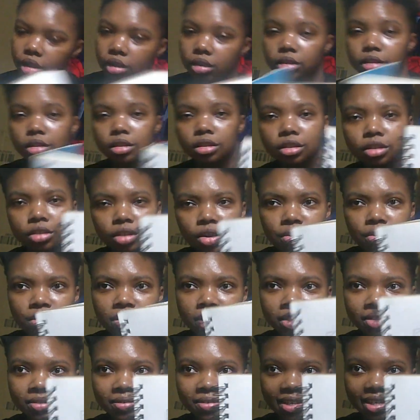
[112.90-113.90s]
So
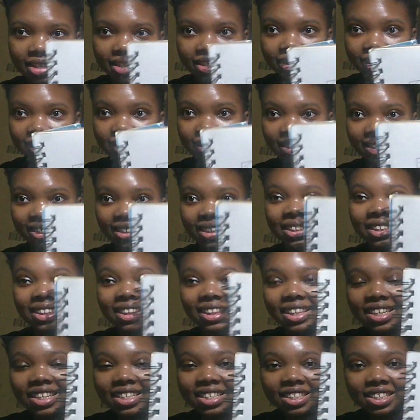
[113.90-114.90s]
anyways,
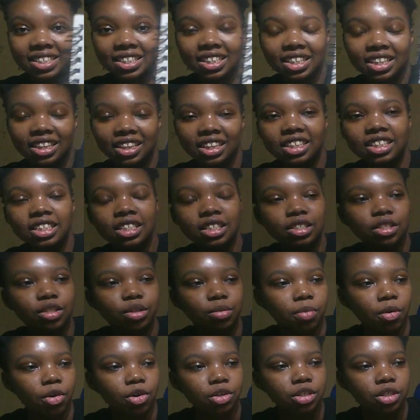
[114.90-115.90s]
this is
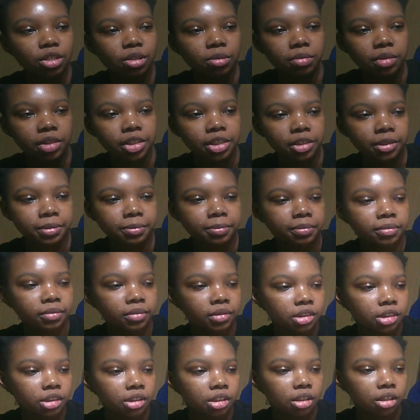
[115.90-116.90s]
supposed to be
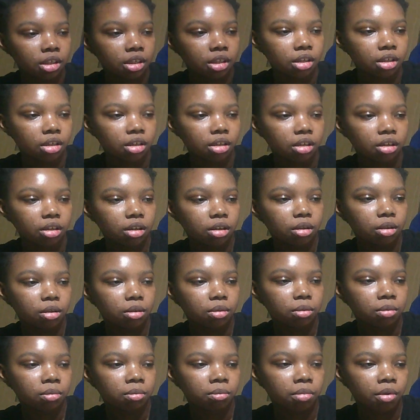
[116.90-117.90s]

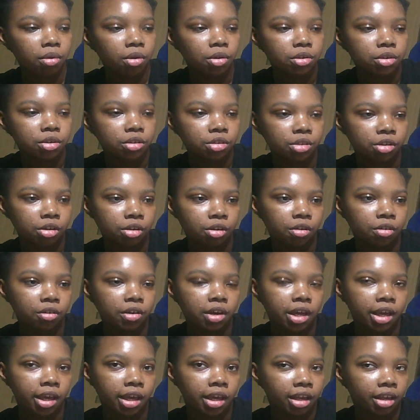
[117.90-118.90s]
Bokuto
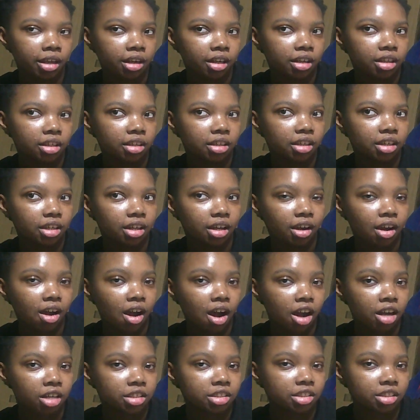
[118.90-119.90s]
and
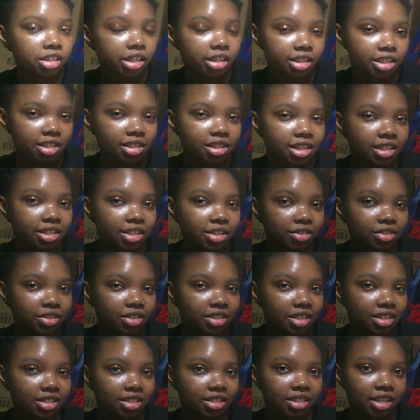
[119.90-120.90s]
Akashi. I think that's how you
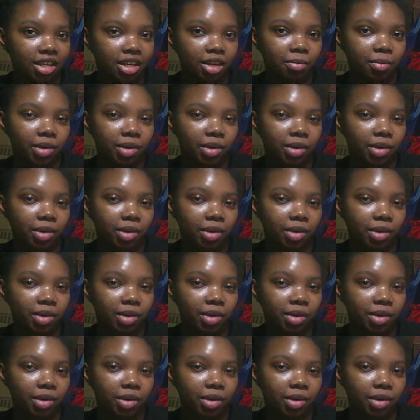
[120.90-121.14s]
say his name.